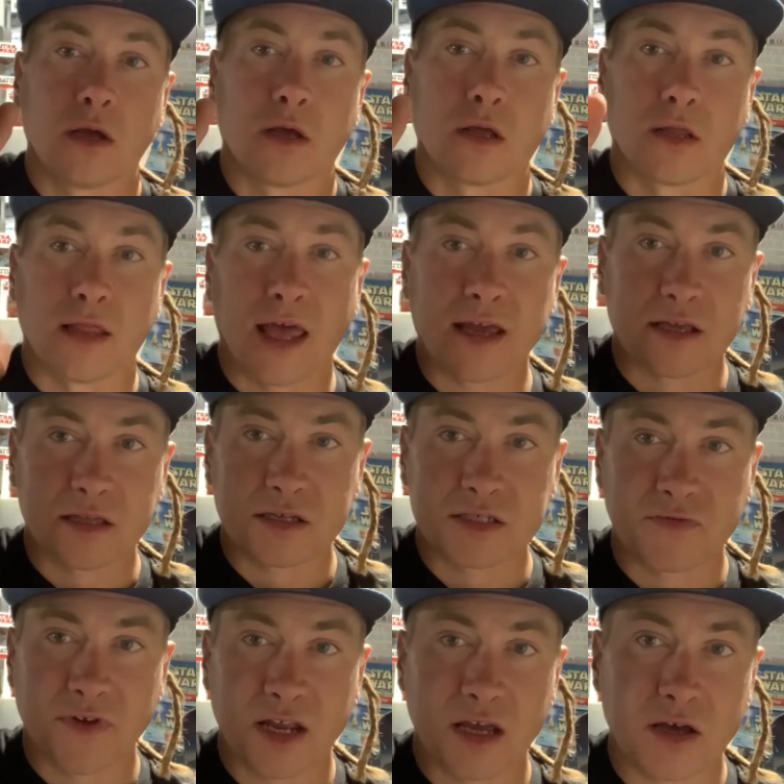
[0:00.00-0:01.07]
Like this
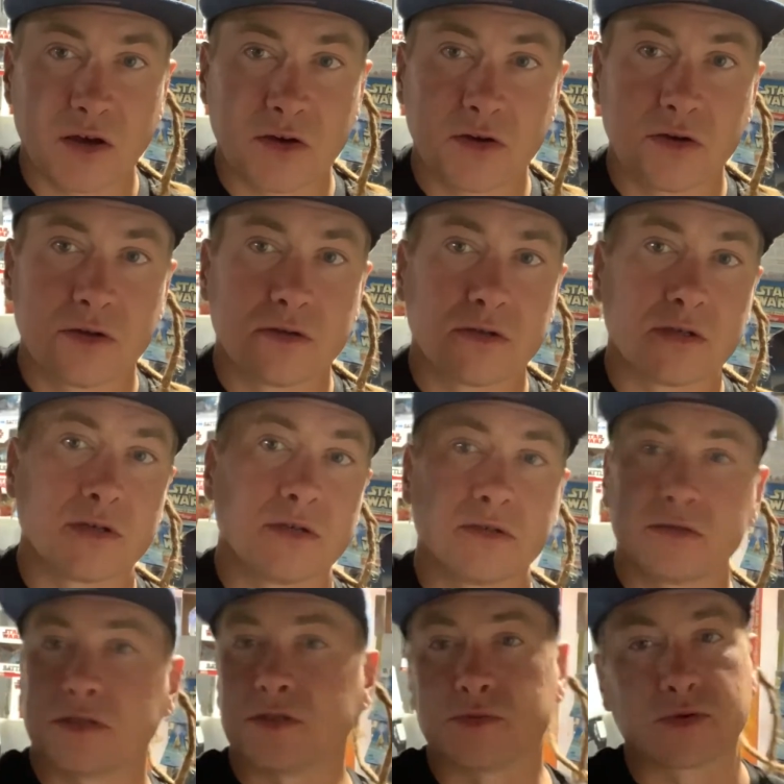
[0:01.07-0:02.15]
video,
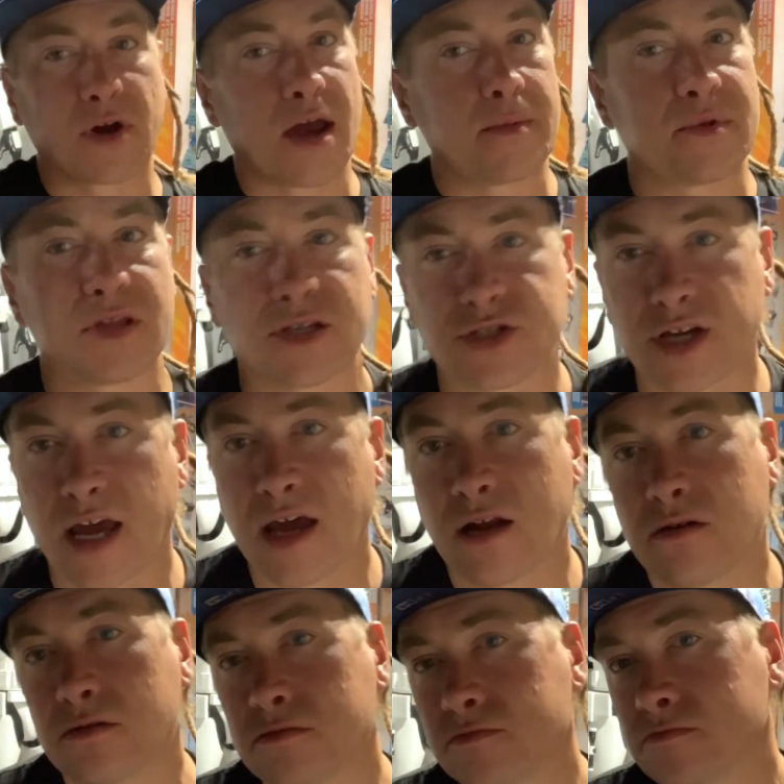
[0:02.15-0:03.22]
subscribe to the
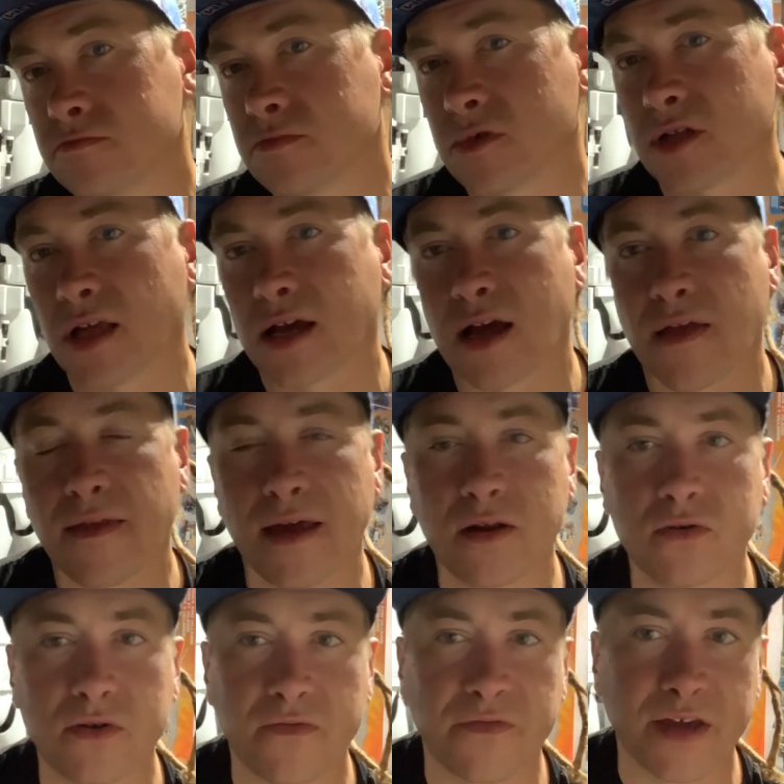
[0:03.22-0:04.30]
channel, click on that
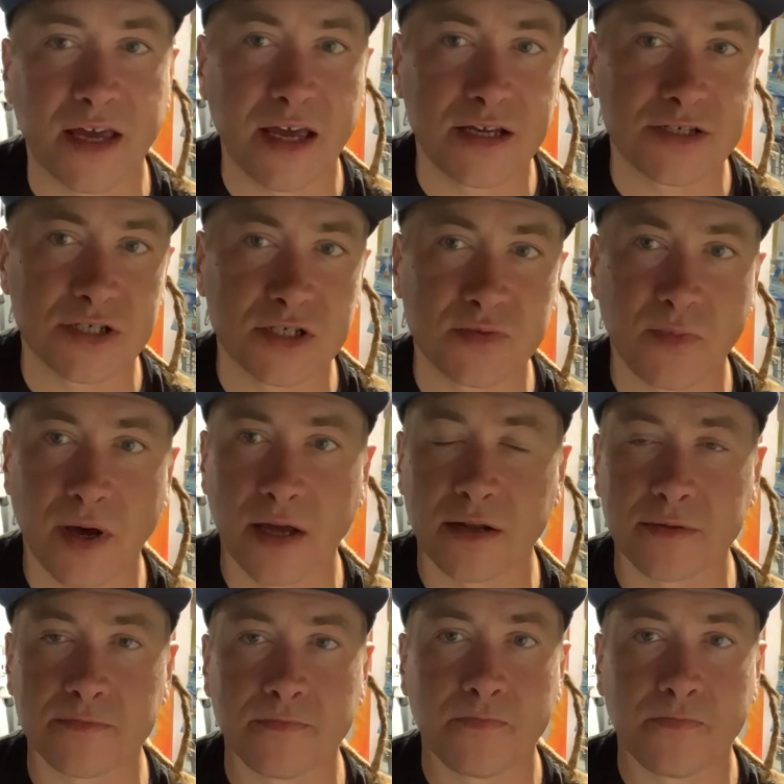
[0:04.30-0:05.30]
notifications button,